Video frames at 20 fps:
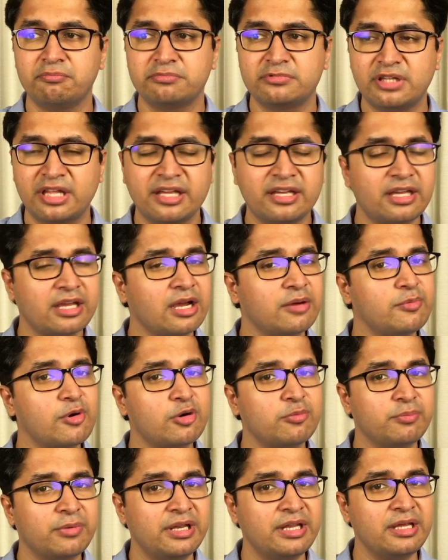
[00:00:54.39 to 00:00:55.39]
thinking
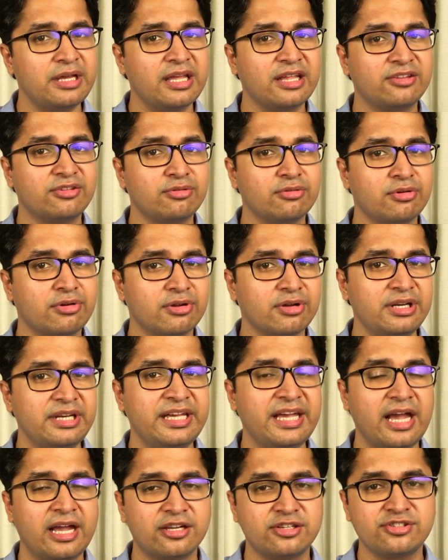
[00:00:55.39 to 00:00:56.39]
about money gets you really
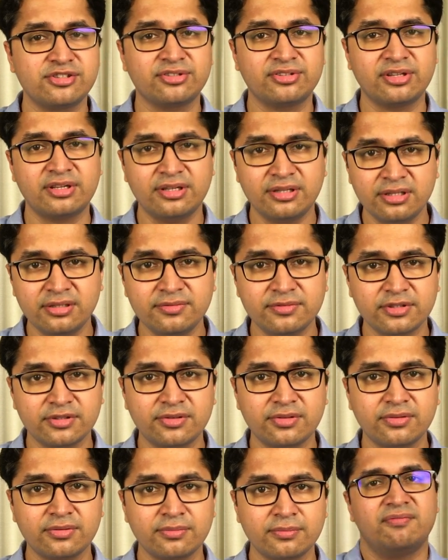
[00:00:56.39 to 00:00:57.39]
anxious and
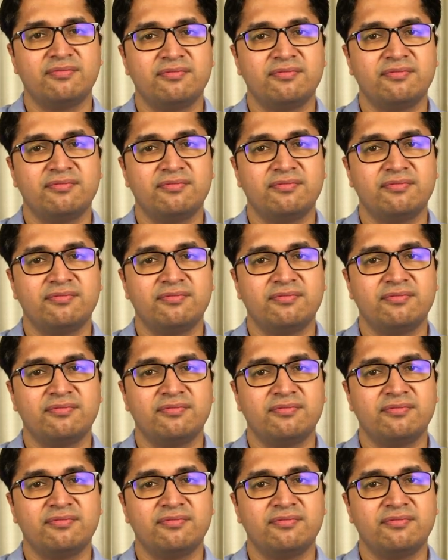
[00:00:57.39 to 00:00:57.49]
nervous?